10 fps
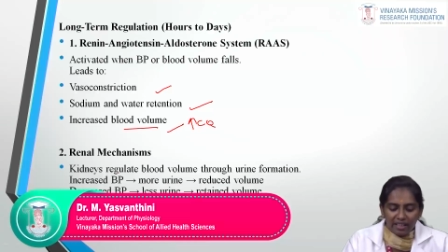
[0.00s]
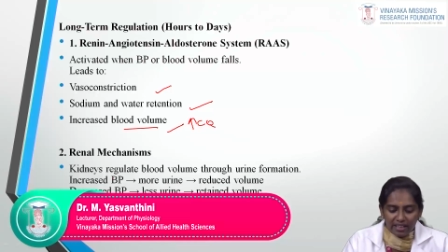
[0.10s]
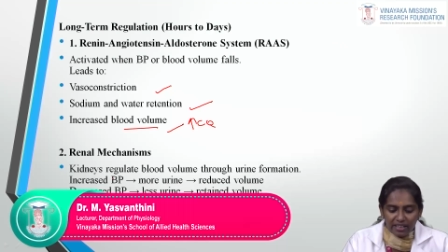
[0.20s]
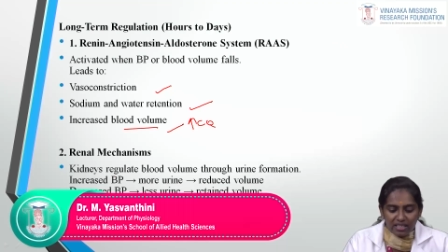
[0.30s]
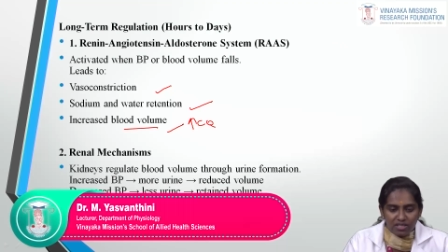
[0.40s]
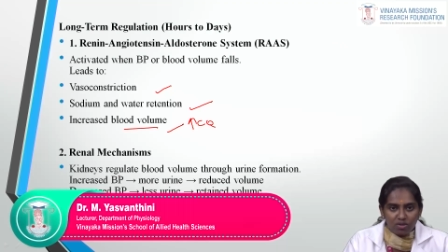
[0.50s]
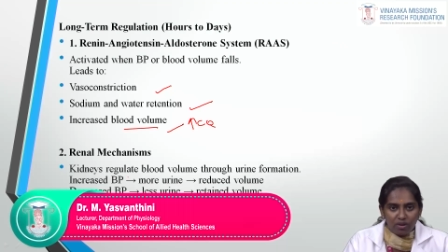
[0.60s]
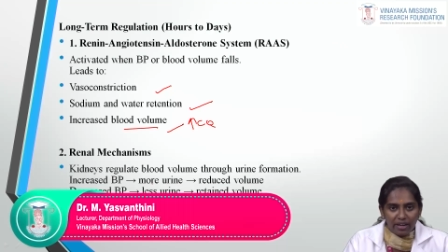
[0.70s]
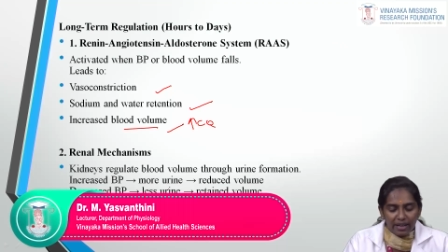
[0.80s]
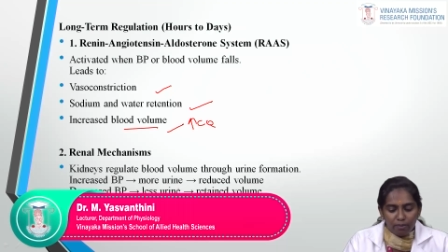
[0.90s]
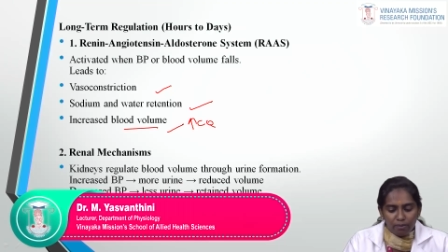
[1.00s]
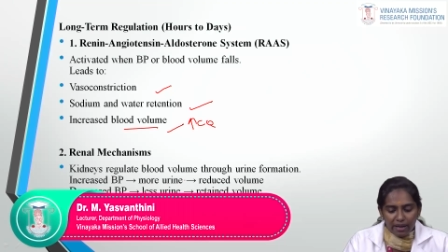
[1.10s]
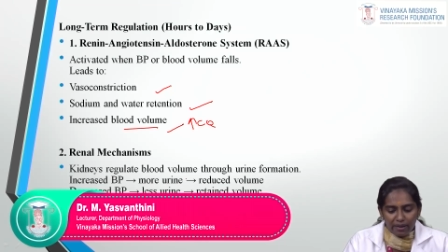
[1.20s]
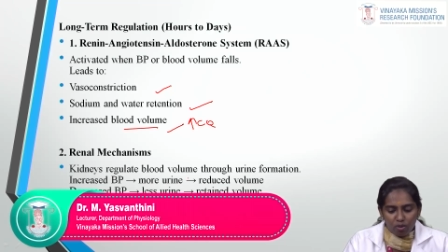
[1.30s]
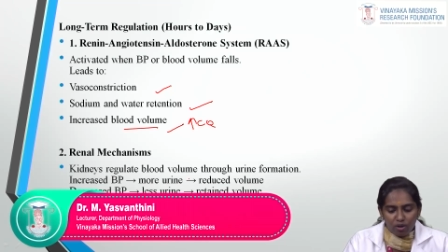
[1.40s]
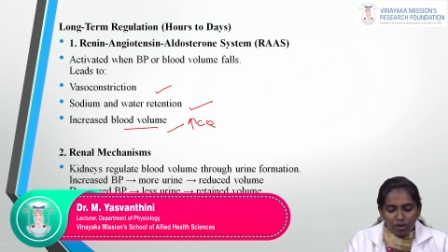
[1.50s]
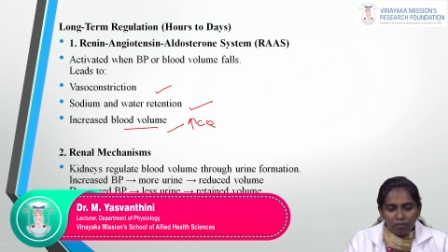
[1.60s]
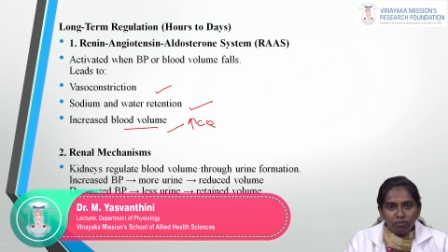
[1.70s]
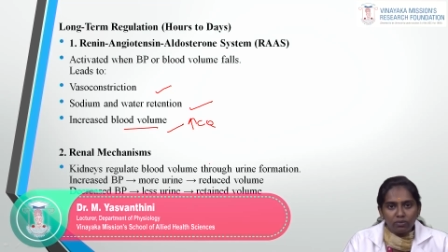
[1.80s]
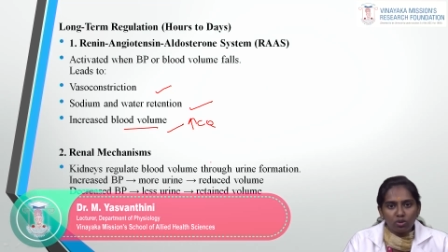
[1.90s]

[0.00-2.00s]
Kidneys regulate blood volume